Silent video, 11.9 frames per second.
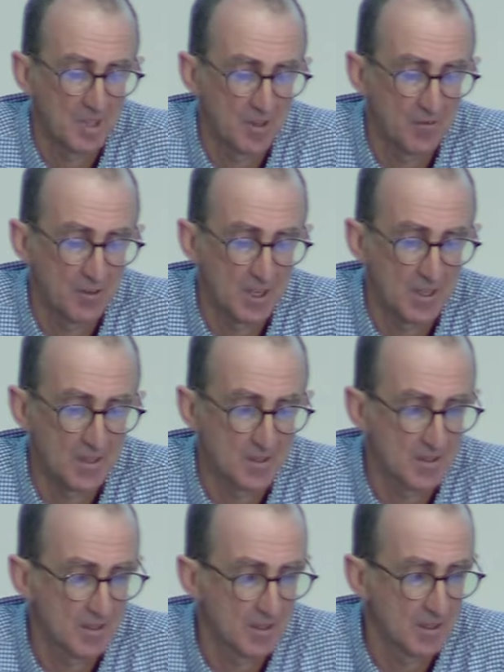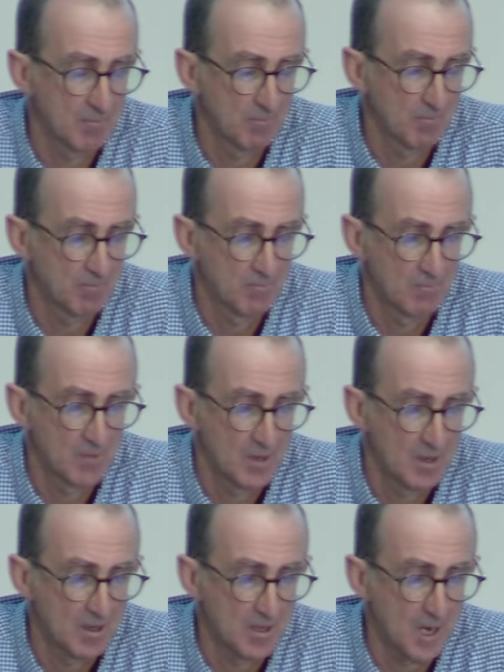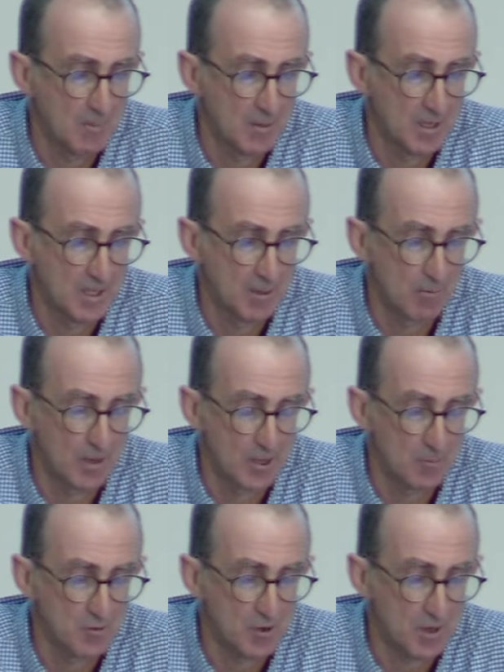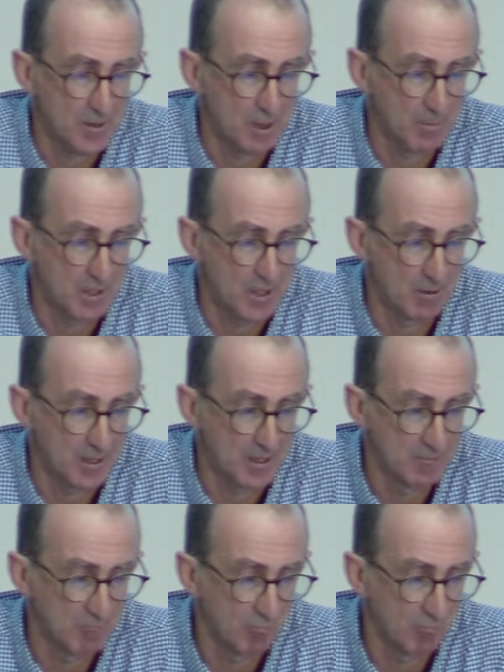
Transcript: affect the upper airway, obstruct the upper airway.